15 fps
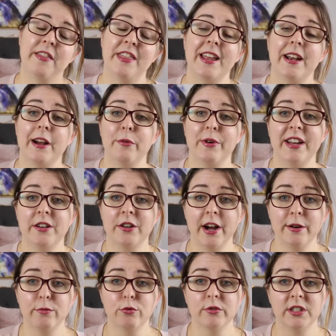Then I read
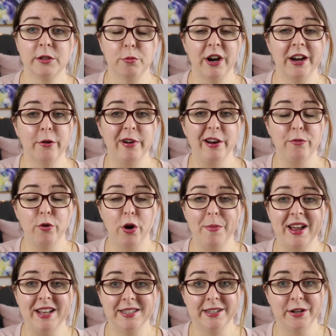9 Rules to Break When
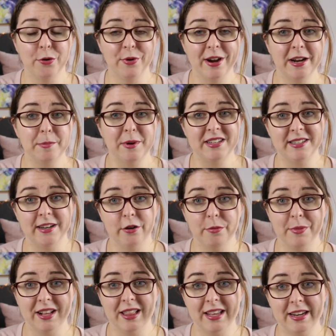Romancing a Rake by Sarah
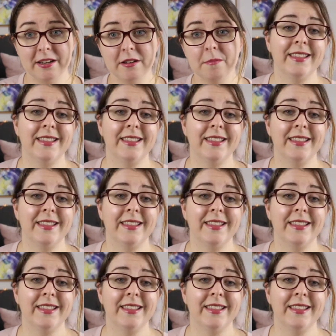McLean.